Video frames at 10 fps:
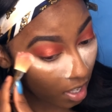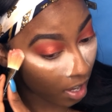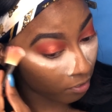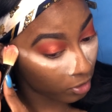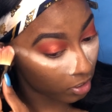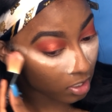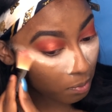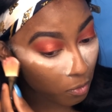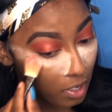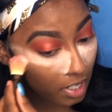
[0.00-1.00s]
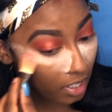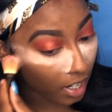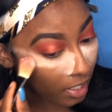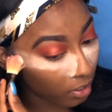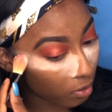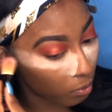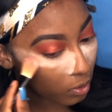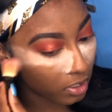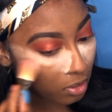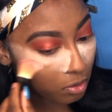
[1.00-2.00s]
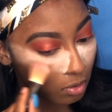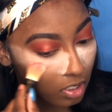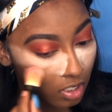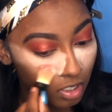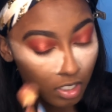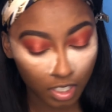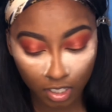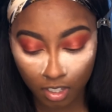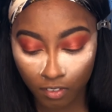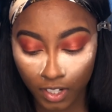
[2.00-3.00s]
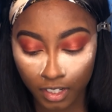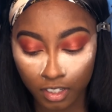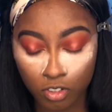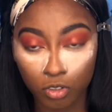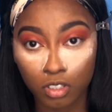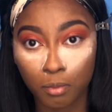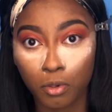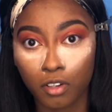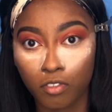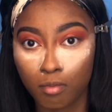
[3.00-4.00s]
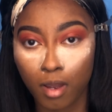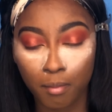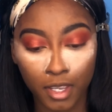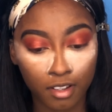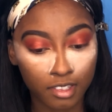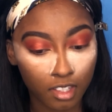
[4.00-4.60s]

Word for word: after this point, I don't want to need any financial support from my parents